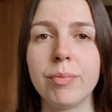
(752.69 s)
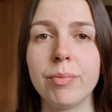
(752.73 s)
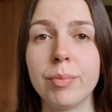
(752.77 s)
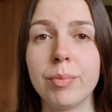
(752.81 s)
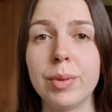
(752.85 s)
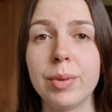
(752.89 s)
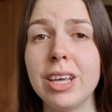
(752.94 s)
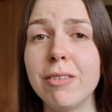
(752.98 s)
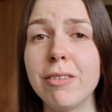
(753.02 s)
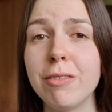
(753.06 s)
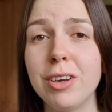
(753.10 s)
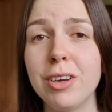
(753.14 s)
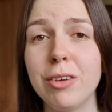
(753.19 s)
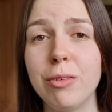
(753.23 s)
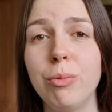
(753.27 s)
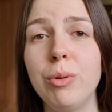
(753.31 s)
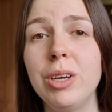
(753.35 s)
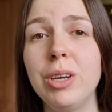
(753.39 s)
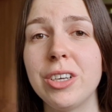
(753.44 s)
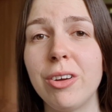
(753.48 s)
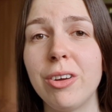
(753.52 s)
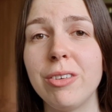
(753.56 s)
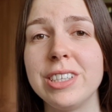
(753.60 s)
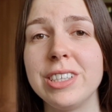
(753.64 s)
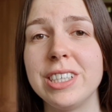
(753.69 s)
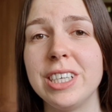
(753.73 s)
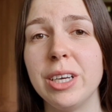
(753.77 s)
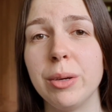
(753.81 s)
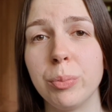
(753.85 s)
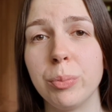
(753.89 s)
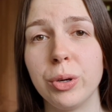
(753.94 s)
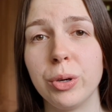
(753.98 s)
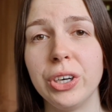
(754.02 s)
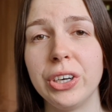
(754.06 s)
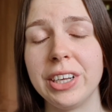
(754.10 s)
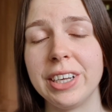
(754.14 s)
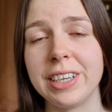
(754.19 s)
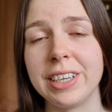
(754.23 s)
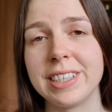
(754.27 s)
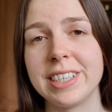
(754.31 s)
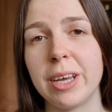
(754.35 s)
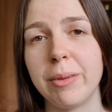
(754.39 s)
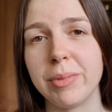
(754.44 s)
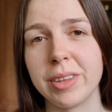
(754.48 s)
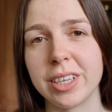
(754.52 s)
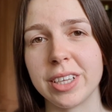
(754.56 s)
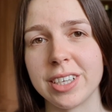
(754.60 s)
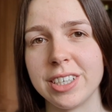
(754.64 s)
But even if we don't see a breeding
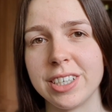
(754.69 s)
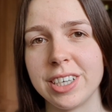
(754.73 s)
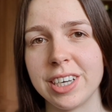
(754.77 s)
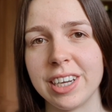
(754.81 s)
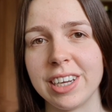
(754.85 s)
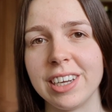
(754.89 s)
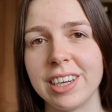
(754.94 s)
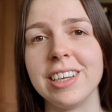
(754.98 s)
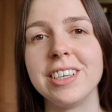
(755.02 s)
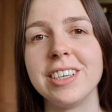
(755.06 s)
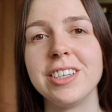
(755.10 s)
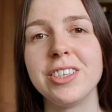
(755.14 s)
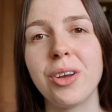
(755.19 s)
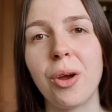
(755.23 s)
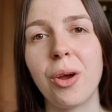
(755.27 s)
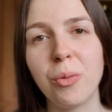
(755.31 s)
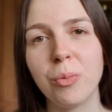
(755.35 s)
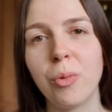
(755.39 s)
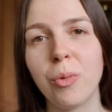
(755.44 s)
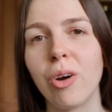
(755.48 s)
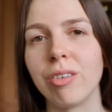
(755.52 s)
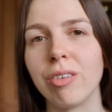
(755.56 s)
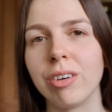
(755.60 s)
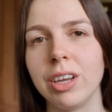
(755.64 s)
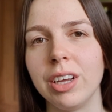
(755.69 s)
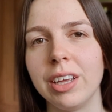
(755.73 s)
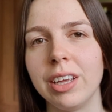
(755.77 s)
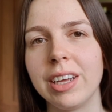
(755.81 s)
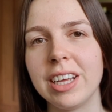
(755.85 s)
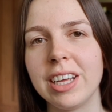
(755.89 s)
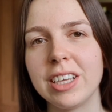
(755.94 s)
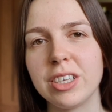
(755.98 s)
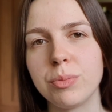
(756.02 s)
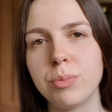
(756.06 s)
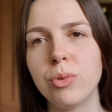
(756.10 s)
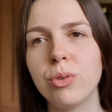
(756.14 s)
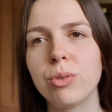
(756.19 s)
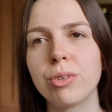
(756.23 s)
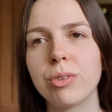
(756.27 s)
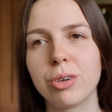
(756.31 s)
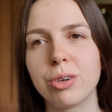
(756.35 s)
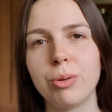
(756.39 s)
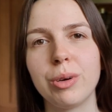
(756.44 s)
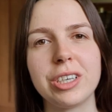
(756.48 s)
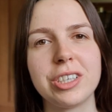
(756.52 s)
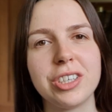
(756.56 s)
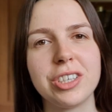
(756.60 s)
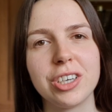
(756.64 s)
attempt this year, don't worry, it's more a
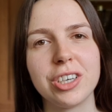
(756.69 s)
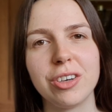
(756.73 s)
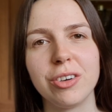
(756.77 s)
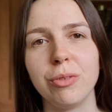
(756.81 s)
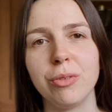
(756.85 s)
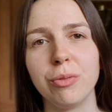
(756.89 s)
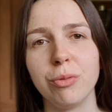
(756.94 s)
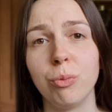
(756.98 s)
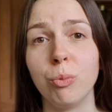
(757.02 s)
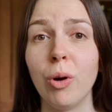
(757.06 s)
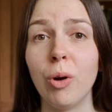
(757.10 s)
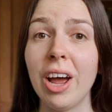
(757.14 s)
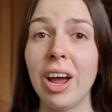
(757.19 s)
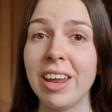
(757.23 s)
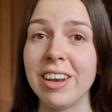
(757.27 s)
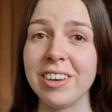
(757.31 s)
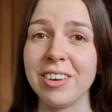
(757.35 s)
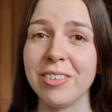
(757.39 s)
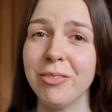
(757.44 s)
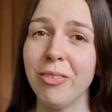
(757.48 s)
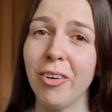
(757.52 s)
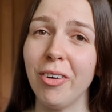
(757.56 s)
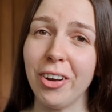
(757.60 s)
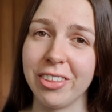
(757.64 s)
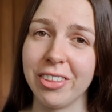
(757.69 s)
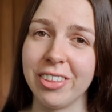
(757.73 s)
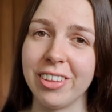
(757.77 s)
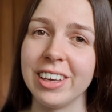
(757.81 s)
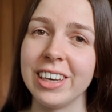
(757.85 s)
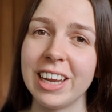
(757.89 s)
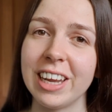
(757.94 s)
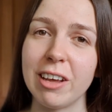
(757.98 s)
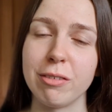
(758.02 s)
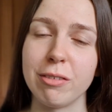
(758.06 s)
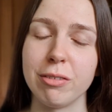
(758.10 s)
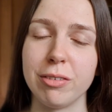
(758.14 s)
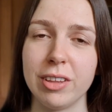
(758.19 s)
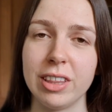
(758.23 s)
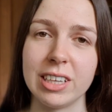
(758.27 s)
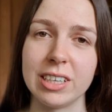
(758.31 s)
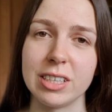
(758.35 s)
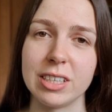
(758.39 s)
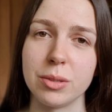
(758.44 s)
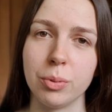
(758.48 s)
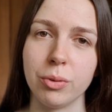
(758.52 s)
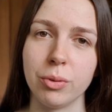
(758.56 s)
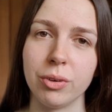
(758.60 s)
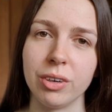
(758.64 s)
question of when rather than if at
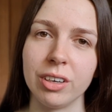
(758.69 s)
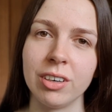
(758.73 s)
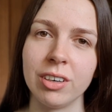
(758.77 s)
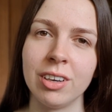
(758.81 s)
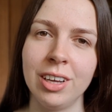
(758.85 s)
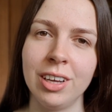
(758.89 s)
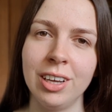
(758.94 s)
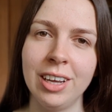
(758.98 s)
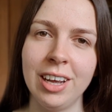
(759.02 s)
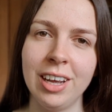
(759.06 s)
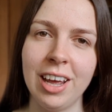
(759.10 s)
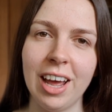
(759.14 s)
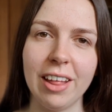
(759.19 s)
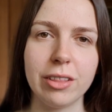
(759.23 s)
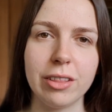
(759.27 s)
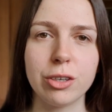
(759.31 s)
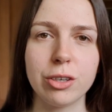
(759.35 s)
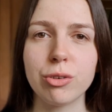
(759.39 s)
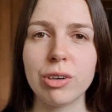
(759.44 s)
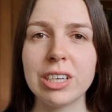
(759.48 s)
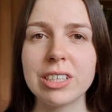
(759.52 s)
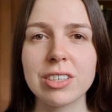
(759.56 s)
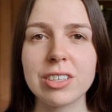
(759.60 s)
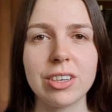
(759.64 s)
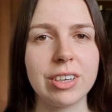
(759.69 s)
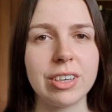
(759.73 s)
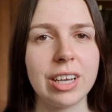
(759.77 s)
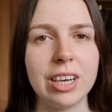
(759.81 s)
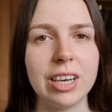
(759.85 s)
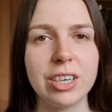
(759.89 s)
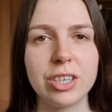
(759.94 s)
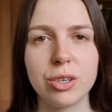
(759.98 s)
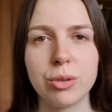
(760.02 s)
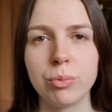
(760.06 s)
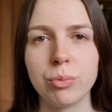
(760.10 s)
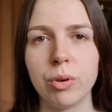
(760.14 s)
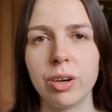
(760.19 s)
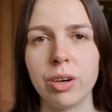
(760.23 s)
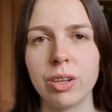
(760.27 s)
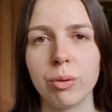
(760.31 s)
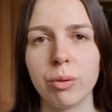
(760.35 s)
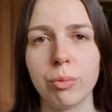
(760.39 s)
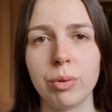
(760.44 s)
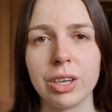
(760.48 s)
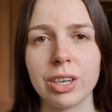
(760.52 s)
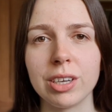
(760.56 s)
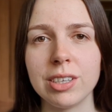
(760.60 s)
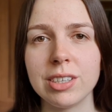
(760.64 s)
this point. And the translocation work that
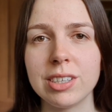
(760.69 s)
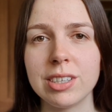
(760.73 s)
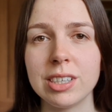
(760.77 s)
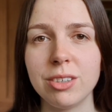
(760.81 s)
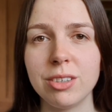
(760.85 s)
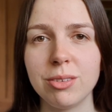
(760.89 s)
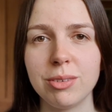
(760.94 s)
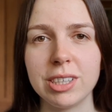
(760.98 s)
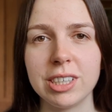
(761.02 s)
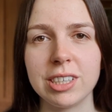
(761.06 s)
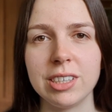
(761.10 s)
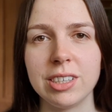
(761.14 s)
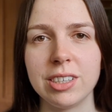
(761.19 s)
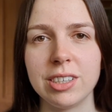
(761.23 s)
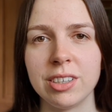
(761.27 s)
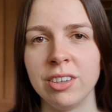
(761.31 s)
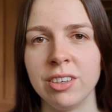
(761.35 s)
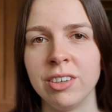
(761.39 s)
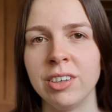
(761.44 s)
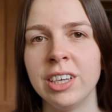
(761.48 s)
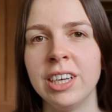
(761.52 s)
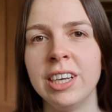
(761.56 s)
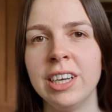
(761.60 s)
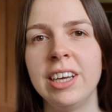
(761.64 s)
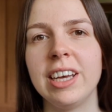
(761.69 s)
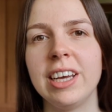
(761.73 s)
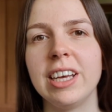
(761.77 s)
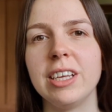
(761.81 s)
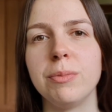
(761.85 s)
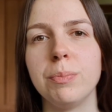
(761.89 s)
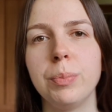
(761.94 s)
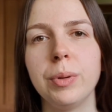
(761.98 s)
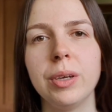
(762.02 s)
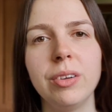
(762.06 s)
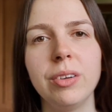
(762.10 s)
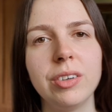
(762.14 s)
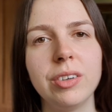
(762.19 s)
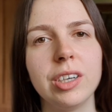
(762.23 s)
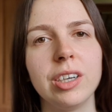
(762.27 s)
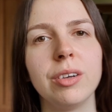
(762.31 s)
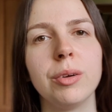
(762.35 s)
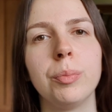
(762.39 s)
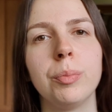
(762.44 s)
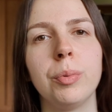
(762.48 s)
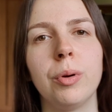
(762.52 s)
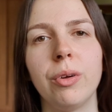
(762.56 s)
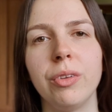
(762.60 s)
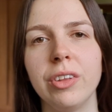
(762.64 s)
we're continuing to do is building
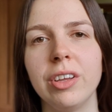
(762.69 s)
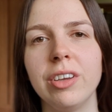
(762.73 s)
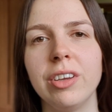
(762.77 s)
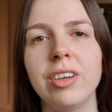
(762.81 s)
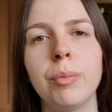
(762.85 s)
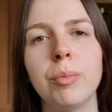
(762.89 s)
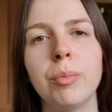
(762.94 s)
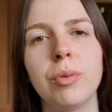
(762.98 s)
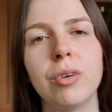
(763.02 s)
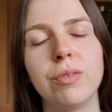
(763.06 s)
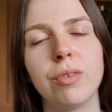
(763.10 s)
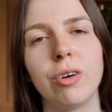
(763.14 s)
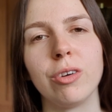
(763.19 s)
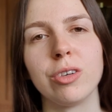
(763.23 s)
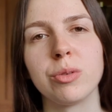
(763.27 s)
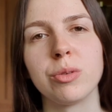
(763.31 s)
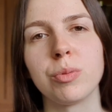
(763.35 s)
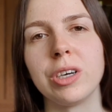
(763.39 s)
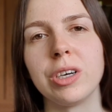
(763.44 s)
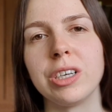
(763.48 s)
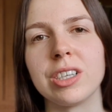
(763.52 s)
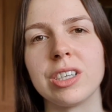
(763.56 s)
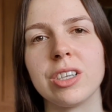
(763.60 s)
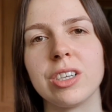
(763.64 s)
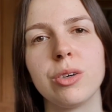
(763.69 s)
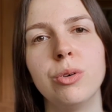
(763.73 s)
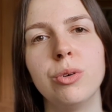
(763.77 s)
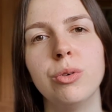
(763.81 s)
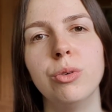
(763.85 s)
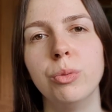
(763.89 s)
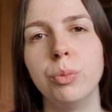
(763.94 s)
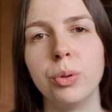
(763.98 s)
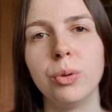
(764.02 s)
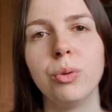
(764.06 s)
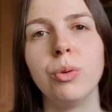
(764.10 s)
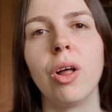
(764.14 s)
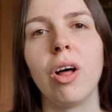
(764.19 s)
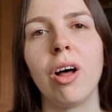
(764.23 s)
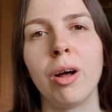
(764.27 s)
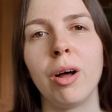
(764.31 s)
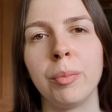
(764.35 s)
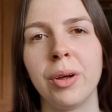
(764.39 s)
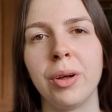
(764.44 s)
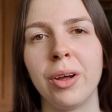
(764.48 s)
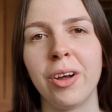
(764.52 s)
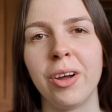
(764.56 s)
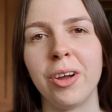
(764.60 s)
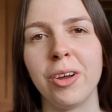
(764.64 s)
upon the number of ospreys that call Poole
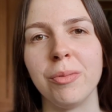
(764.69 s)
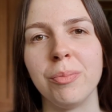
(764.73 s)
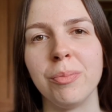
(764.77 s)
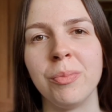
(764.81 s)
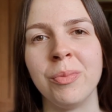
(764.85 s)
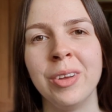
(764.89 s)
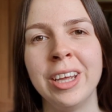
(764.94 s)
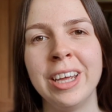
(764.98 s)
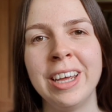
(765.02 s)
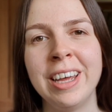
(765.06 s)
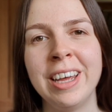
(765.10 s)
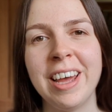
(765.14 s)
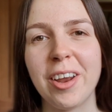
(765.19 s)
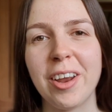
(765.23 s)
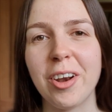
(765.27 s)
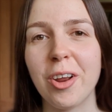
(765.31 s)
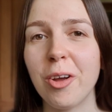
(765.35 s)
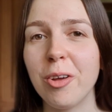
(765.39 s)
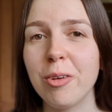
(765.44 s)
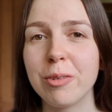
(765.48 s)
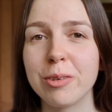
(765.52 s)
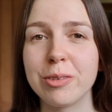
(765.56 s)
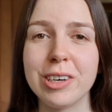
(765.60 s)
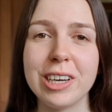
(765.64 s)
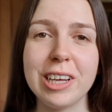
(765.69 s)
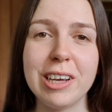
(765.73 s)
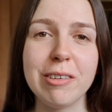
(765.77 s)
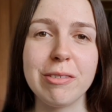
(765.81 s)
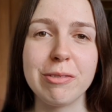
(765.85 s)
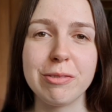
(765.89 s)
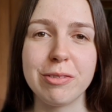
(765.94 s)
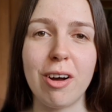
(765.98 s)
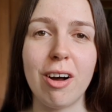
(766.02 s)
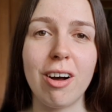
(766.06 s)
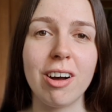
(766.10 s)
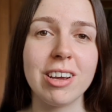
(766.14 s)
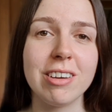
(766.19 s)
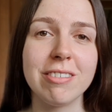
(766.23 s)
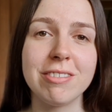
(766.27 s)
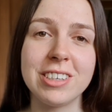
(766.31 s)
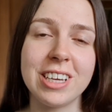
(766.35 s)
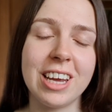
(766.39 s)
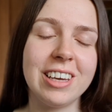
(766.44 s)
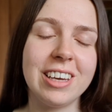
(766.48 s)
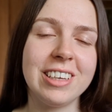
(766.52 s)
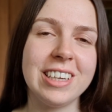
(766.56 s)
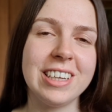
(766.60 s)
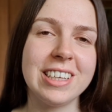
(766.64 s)
Harbour home. And hopefully
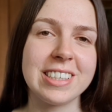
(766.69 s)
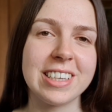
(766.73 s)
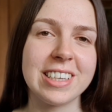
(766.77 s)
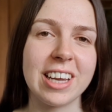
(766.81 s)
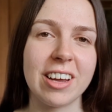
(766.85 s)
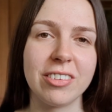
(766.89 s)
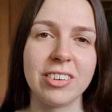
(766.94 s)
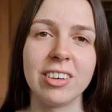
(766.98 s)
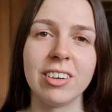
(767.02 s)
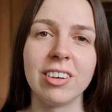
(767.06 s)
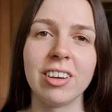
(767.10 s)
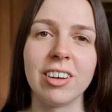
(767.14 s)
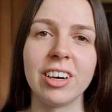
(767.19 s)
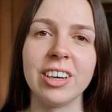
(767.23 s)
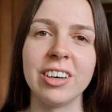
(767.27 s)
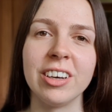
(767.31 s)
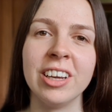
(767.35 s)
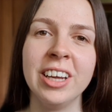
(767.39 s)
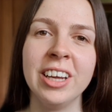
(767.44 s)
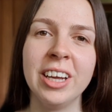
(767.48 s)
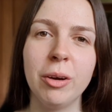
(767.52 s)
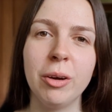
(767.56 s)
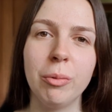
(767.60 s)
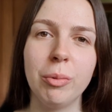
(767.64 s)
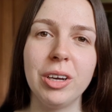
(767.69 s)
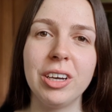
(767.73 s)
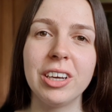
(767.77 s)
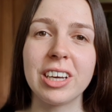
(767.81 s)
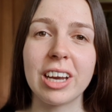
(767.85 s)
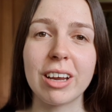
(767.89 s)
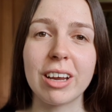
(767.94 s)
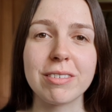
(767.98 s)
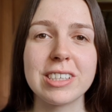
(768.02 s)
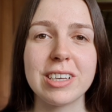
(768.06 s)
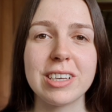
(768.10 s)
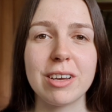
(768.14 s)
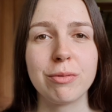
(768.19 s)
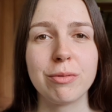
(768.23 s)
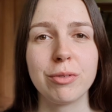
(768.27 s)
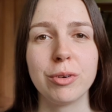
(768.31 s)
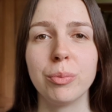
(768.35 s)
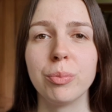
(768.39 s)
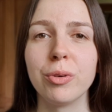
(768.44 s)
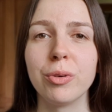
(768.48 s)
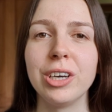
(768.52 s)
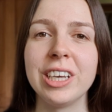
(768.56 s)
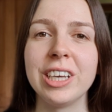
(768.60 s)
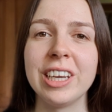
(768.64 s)
5-10 years down the line, we could have several
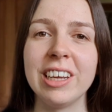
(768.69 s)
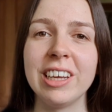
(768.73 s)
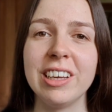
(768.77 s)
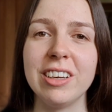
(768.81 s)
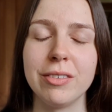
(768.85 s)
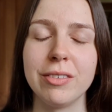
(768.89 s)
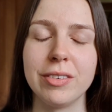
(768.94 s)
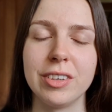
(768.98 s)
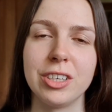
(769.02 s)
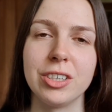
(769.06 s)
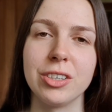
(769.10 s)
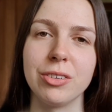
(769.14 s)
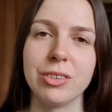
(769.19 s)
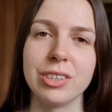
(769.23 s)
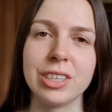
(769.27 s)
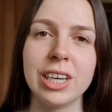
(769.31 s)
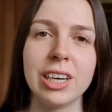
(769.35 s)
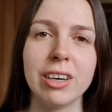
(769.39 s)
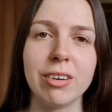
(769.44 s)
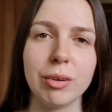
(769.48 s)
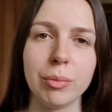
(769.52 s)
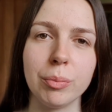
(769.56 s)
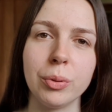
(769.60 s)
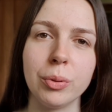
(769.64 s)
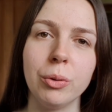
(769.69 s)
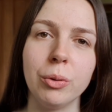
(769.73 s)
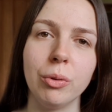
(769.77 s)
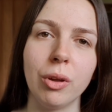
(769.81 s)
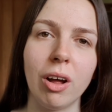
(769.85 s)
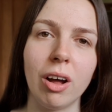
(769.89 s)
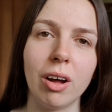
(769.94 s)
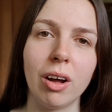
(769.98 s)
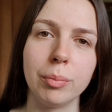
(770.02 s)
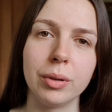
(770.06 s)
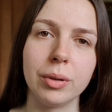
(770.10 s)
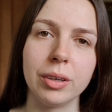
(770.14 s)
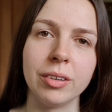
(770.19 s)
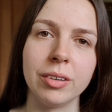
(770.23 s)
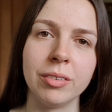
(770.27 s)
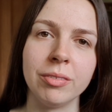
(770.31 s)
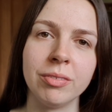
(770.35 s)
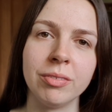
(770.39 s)
breeding individuals here in Poole Harbour.